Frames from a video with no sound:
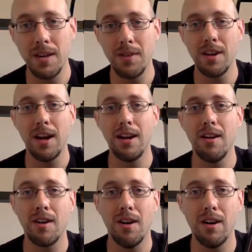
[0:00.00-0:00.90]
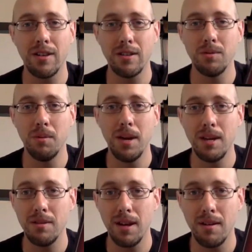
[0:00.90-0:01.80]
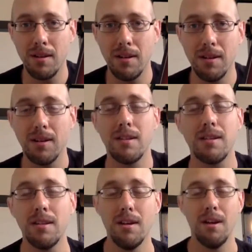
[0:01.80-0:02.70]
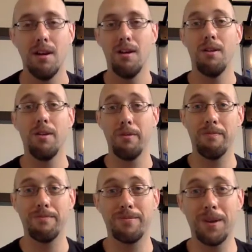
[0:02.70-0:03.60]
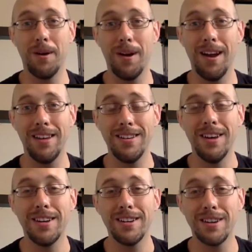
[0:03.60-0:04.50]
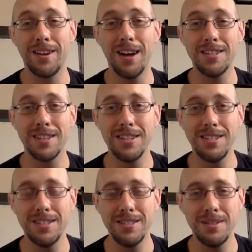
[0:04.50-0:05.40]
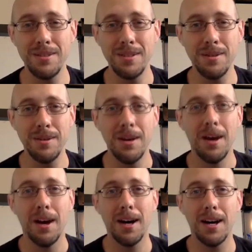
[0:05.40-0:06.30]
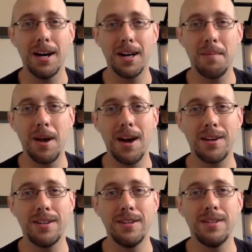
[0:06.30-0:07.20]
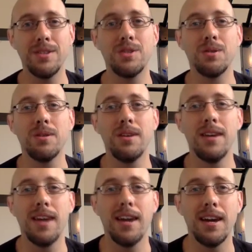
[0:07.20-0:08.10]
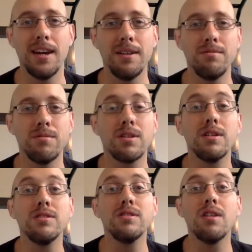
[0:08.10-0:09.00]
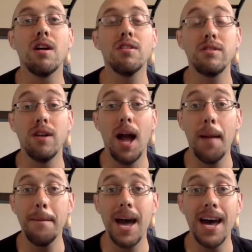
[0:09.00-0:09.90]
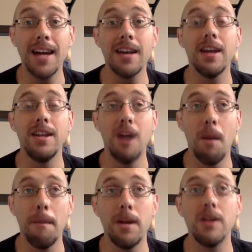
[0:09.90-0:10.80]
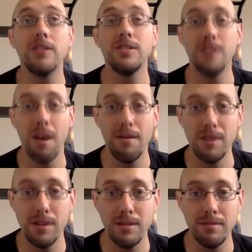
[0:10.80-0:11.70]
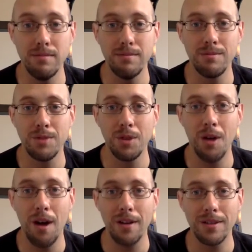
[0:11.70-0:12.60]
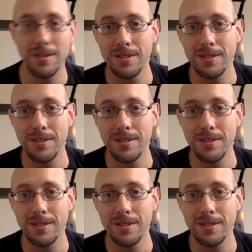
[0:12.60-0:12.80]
if you're not an alcoholic, this will make you an alcoholic. All right, congratulations, you two. Uh, come back here shortly, and we're gonna start grab bag number seven. Good luck.